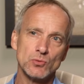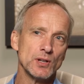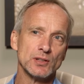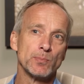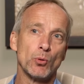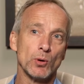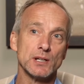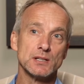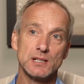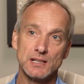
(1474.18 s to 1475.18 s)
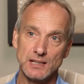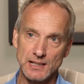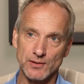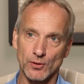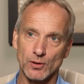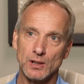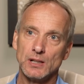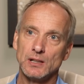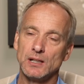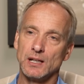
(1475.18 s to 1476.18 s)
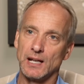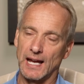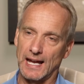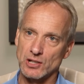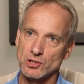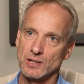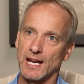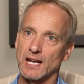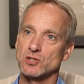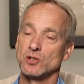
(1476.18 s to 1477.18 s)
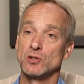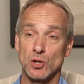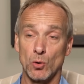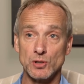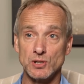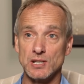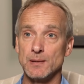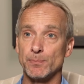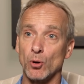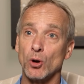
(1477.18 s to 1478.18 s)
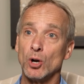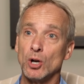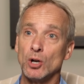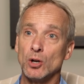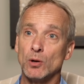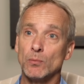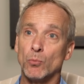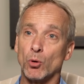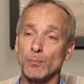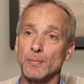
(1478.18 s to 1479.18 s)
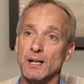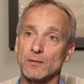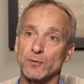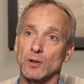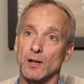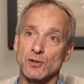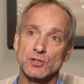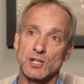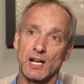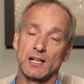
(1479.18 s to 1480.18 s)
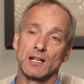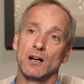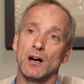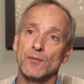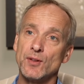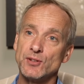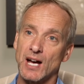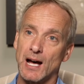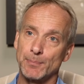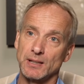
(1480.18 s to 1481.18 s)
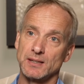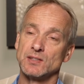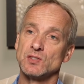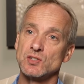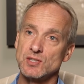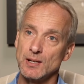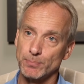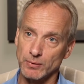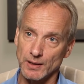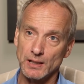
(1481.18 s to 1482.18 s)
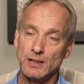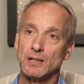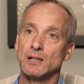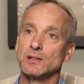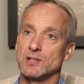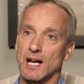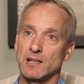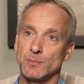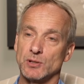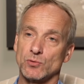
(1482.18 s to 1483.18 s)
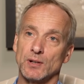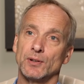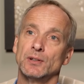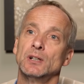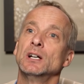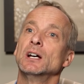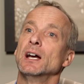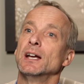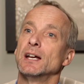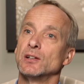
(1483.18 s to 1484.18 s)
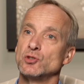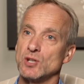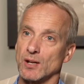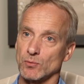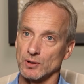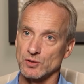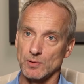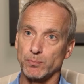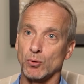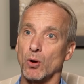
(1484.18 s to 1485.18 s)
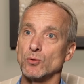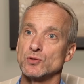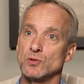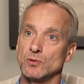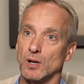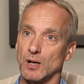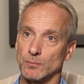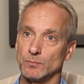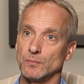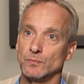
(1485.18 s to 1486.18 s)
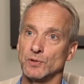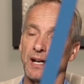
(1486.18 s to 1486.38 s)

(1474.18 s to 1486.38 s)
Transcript: this point either. It actually has to show a deeper, more meaningful understanding of the topic than simply document-driven and generalist approach to